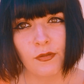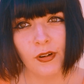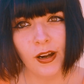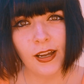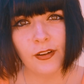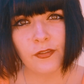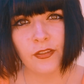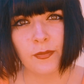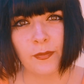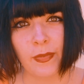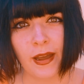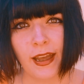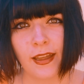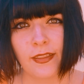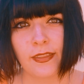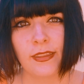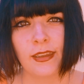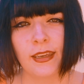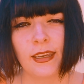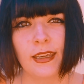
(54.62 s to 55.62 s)
right off the
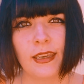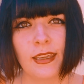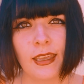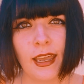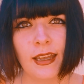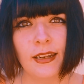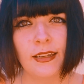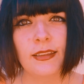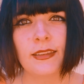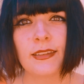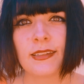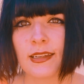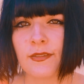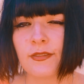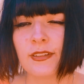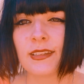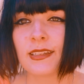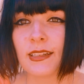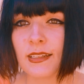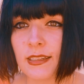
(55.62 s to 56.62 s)
bat, the Canon
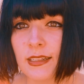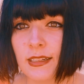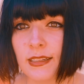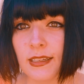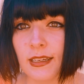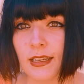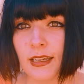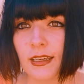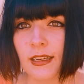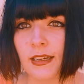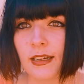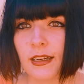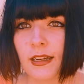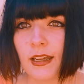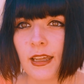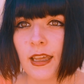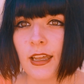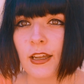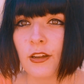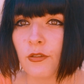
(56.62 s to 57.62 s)
760D
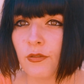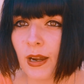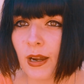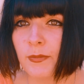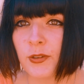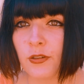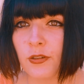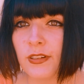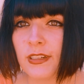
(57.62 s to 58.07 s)
grabs your